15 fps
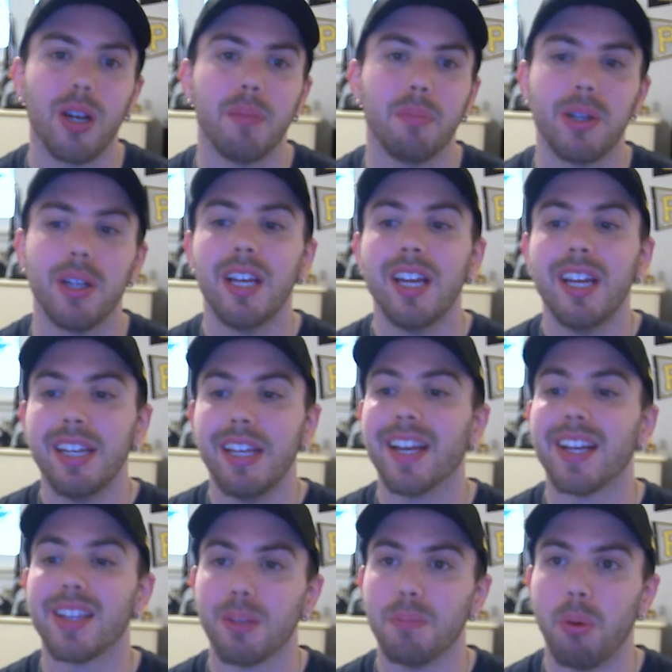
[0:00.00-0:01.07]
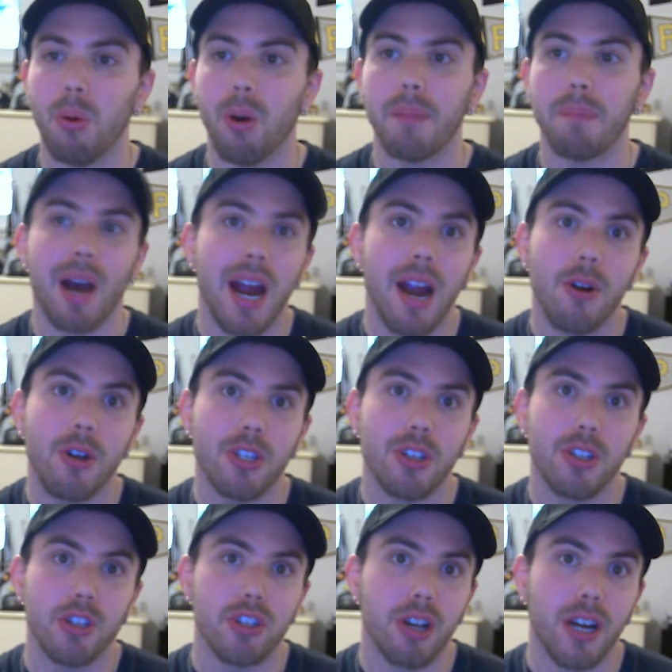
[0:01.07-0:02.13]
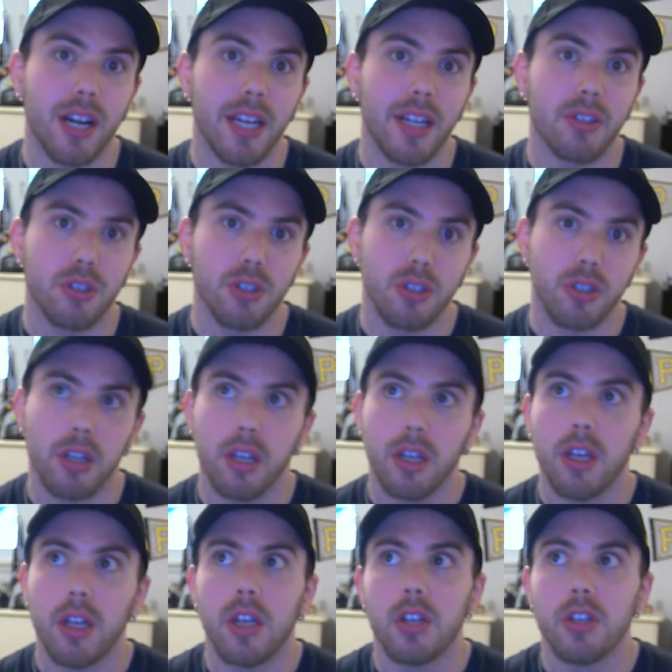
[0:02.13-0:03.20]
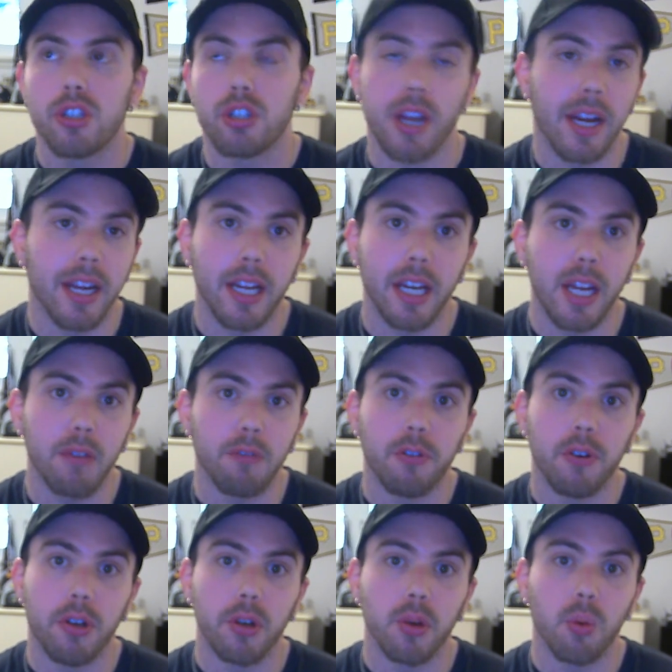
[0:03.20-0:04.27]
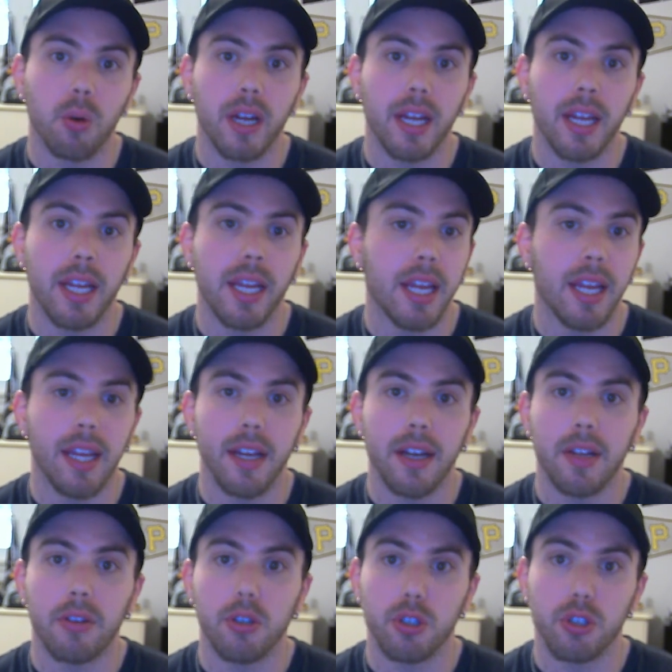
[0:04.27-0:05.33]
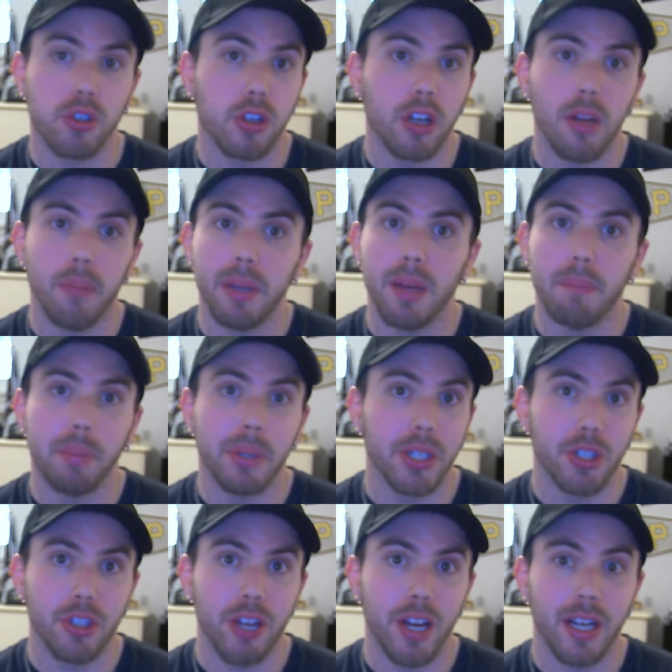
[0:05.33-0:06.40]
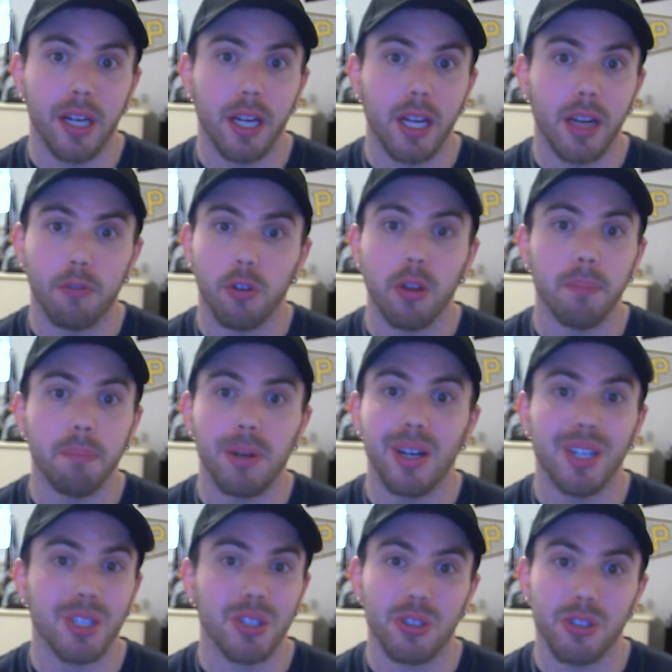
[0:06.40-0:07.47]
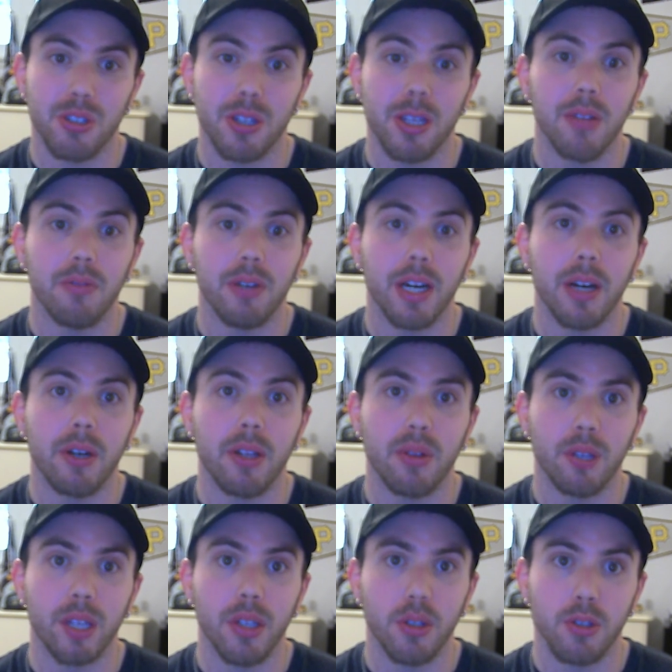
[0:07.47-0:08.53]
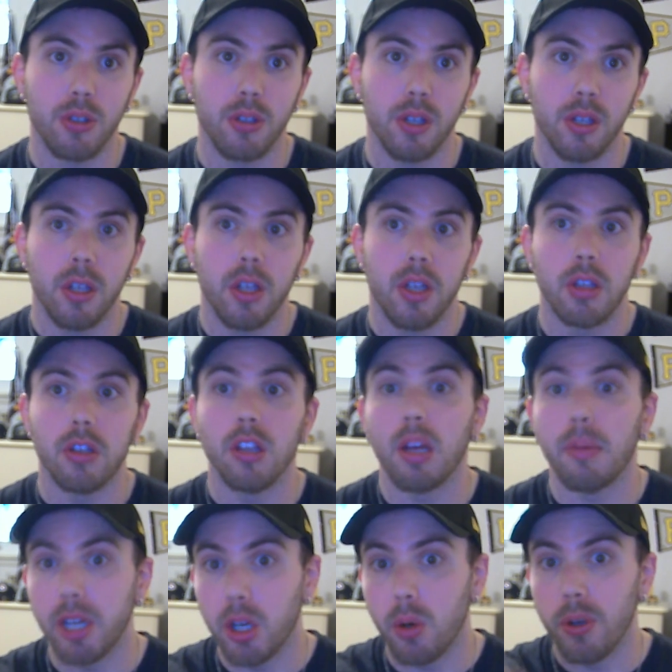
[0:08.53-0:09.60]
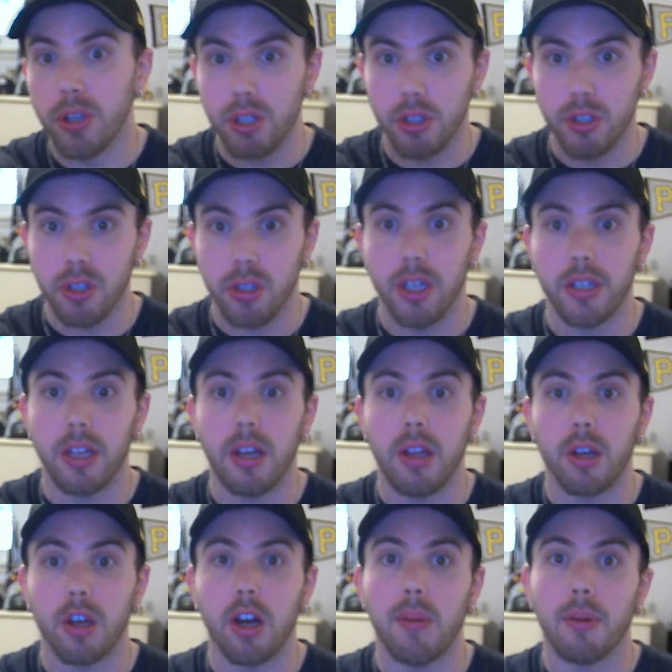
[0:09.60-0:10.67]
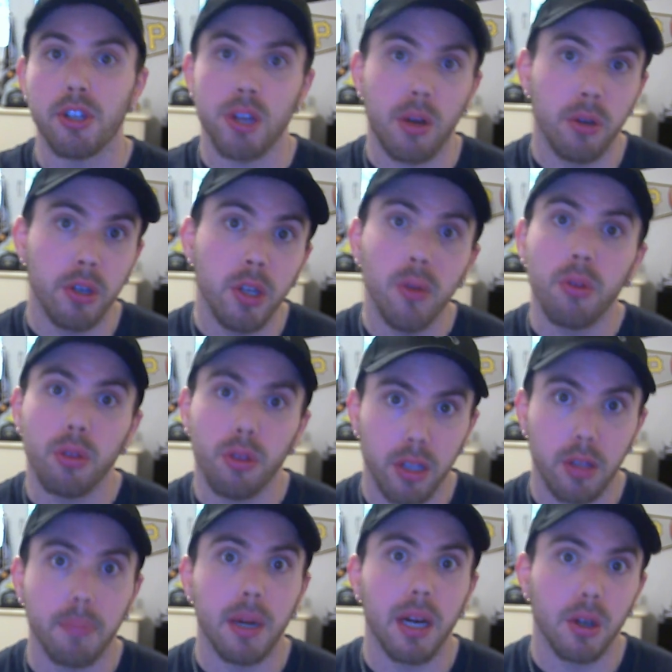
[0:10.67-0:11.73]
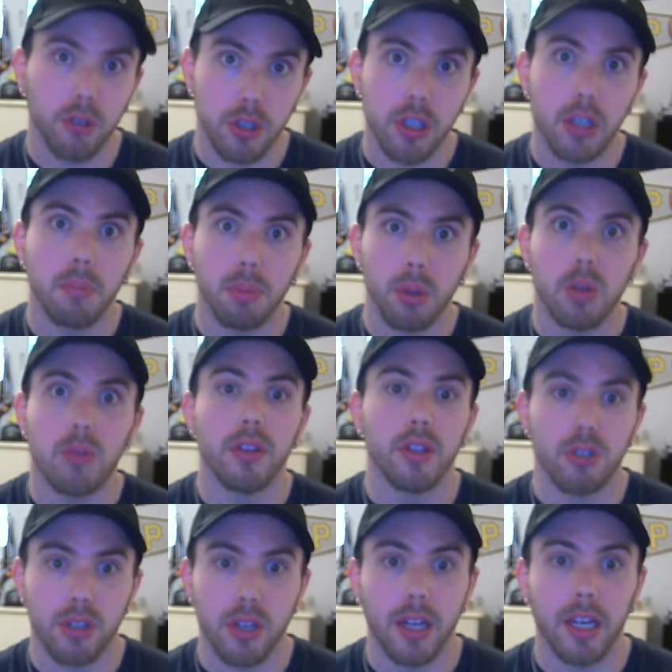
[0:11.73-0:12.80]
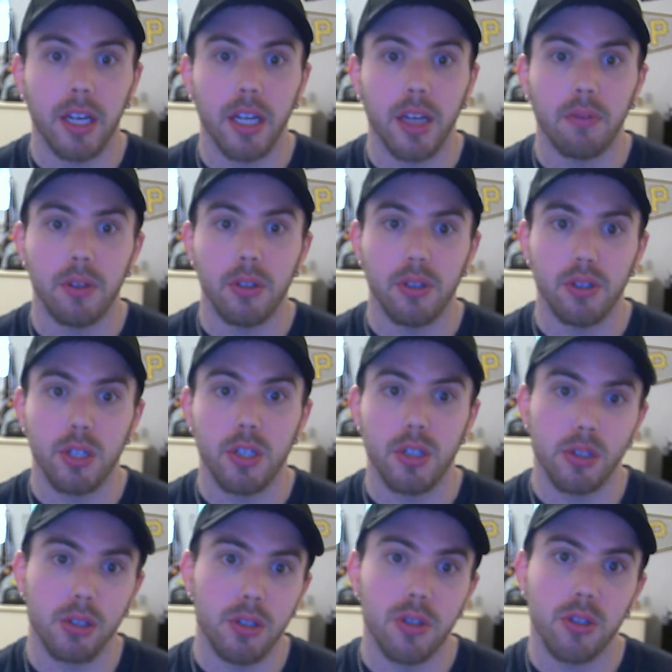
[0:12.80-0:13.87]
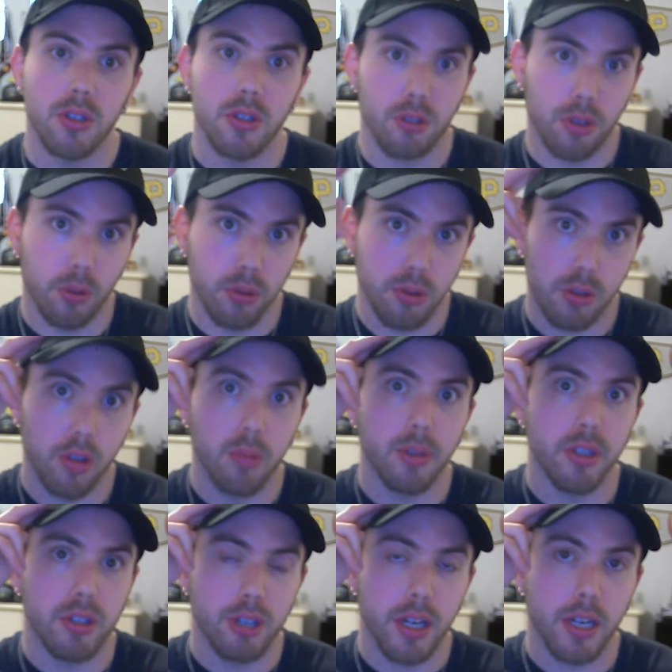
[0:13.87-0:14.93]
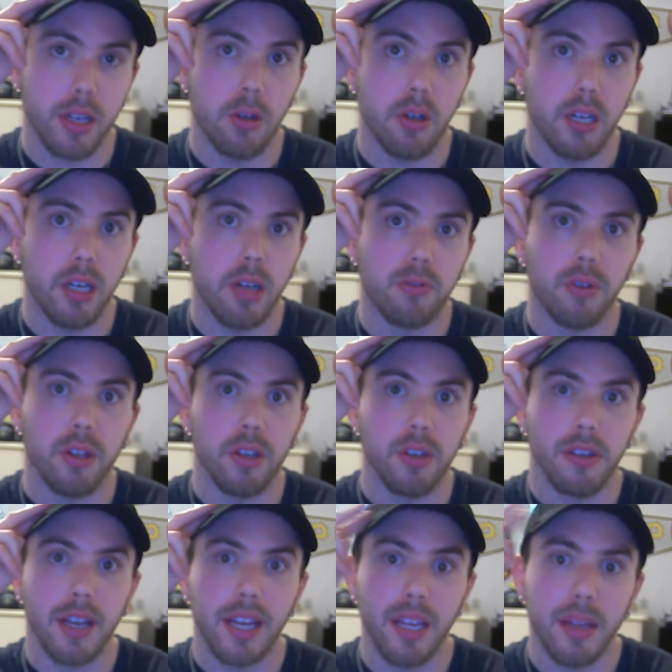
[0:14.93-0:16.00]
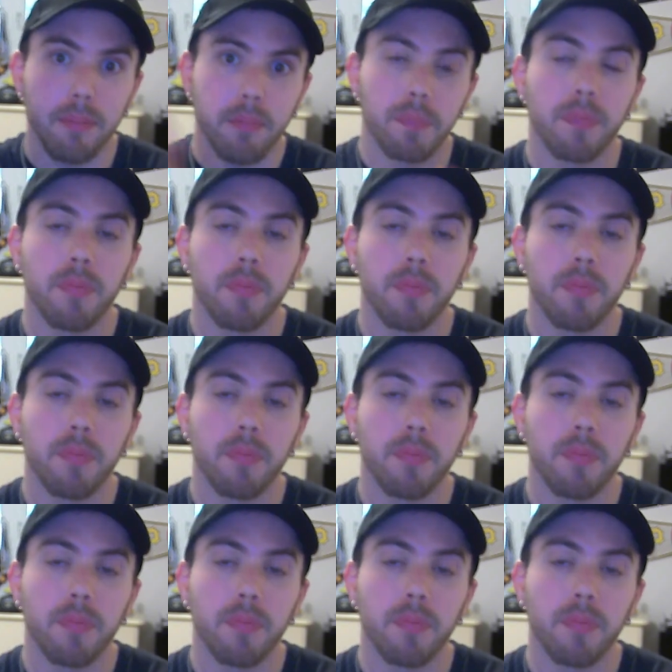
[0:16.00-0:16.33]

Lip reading: But you get the point. Pirates and the Giants, second half underway. And this is going to be a big second half for the Bucs, to say the very least. Let me know what you think down in the comments. How do you think the Pirates can improve in the second half of the season? This is Steel Sermon checking on out for the day.